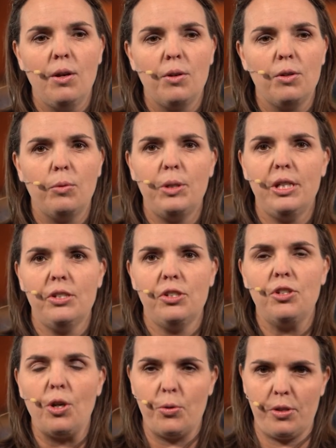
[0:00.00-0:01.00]
You know, when you get
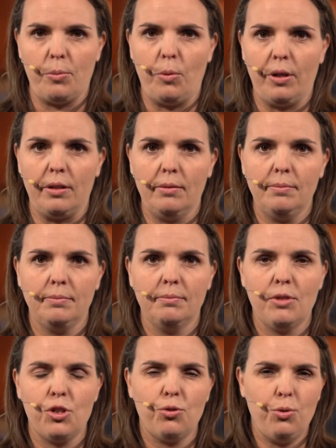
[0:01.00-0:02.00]
to know someone,
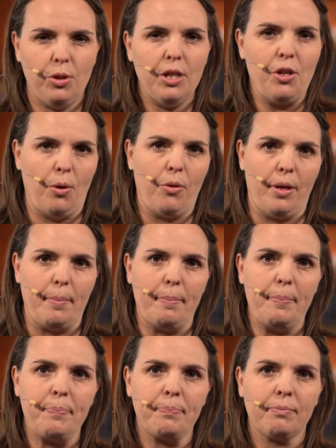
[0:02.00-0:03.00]
truly know them,